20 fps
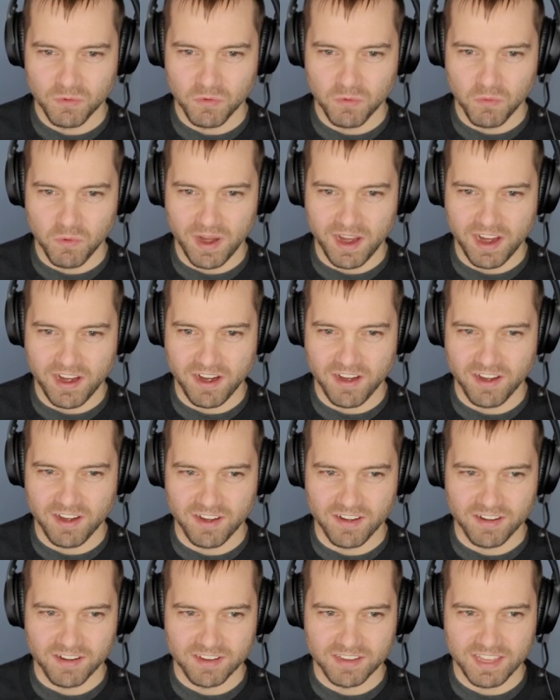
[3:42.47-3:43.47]

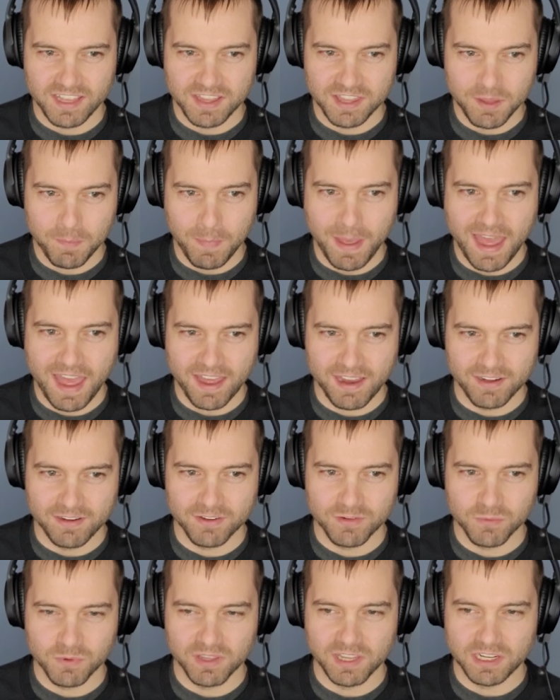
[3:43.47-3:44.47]
where in the
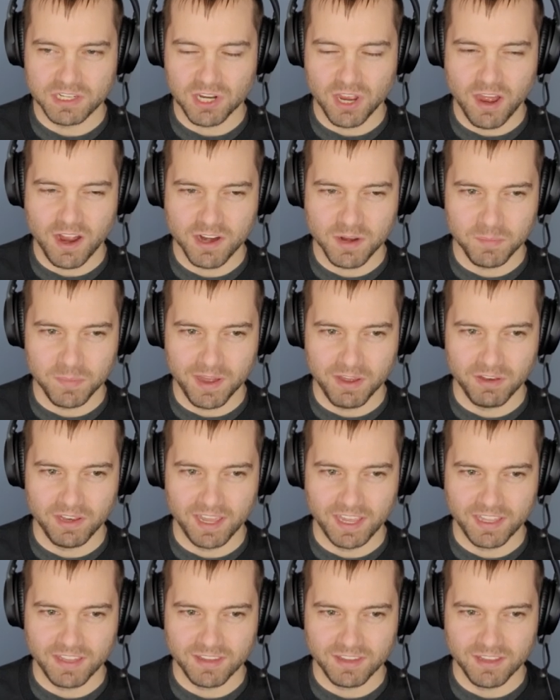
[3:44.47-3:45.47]
patent where they talk
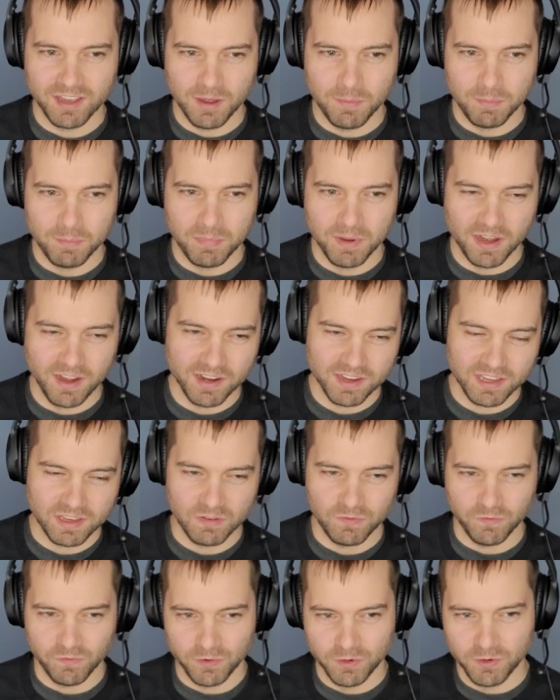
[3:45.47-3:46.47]
about like a bug
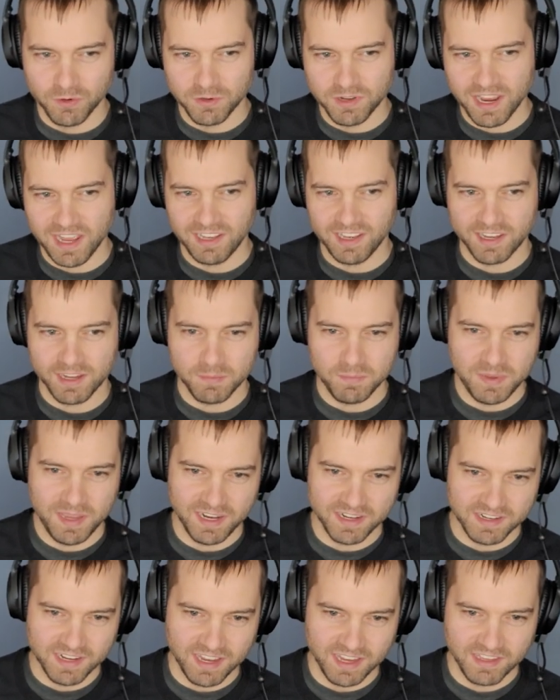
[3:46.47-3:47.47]
and food at like a
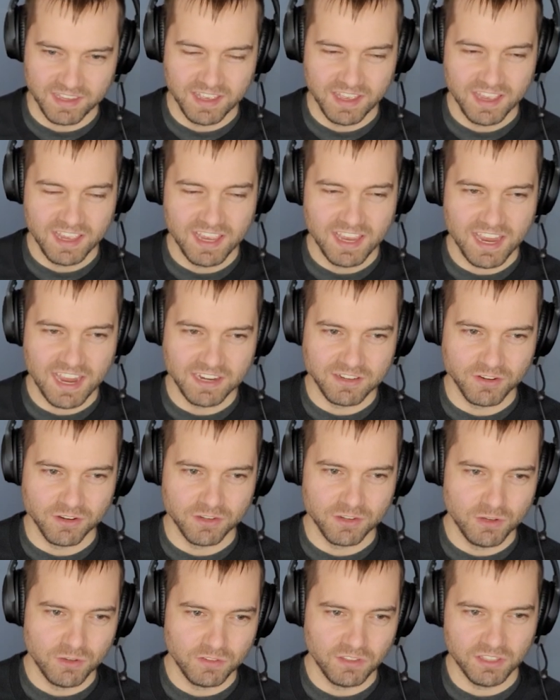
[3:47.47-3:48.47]
picnic, and
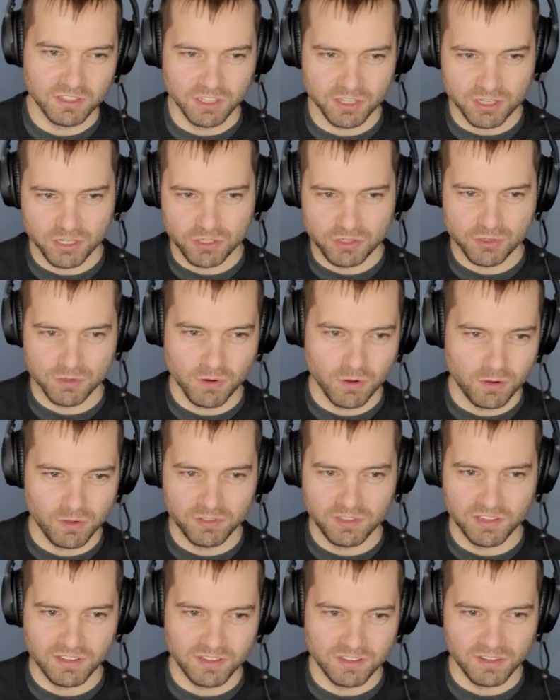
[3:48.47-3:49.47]
you're using the
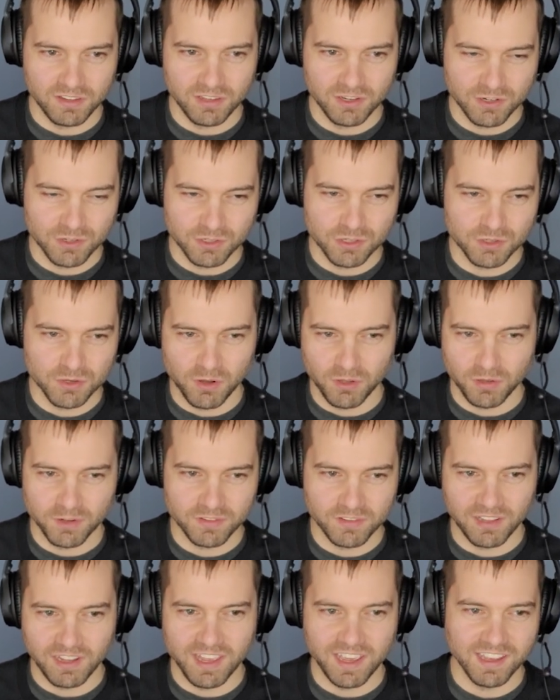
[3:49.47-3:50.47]
control to the
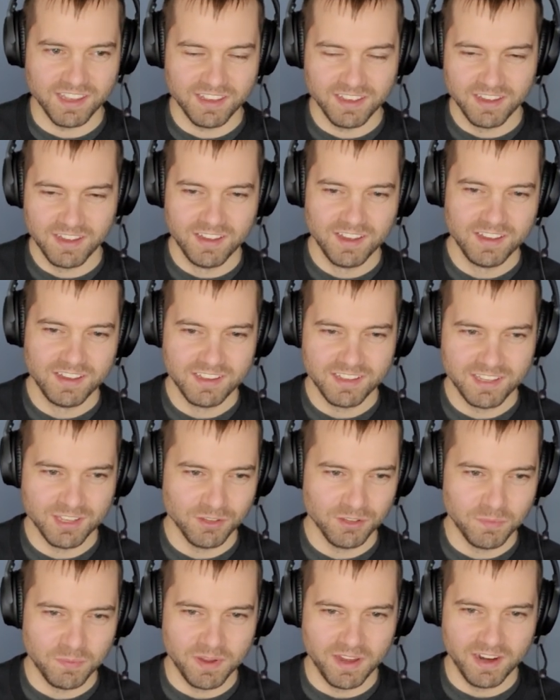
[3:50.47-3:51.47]
controller to like
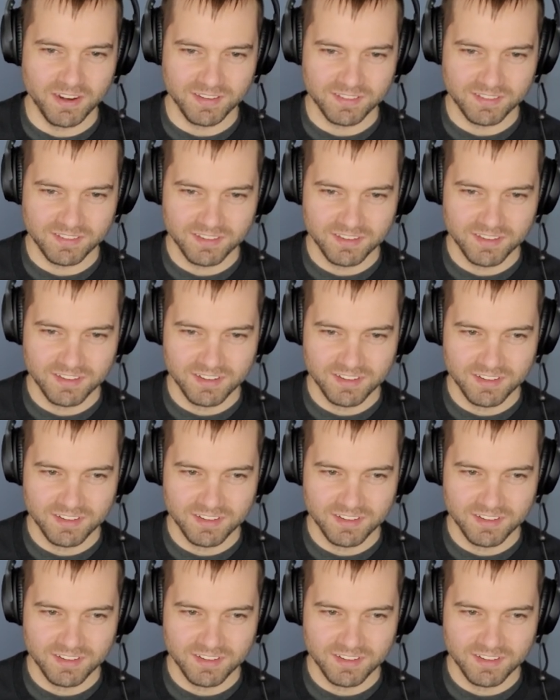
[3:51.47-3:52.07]
kill the bugs